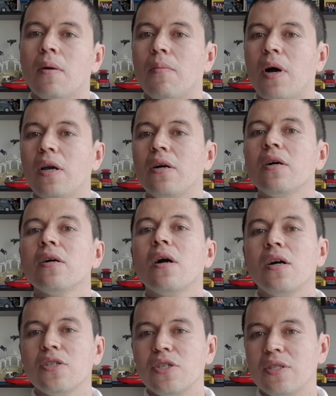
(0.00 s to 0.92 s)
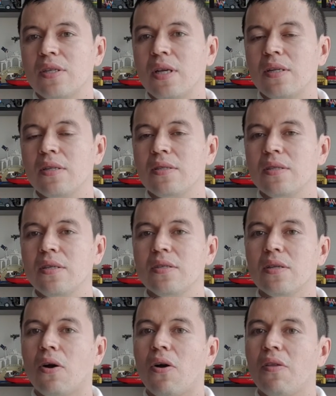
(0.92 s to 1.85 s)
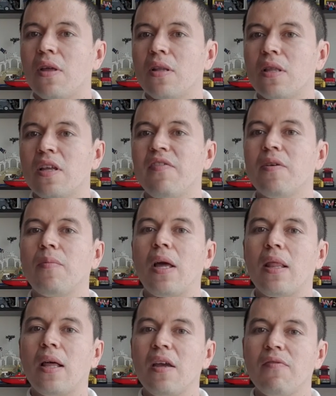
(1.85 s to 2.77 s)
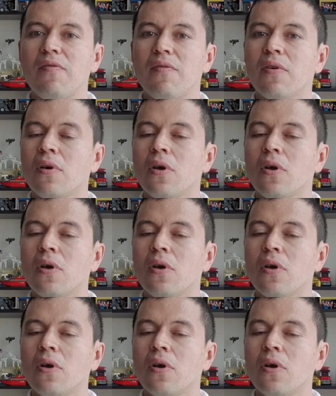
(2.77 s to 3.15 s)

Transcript: My unconscious tendencies are then living my life.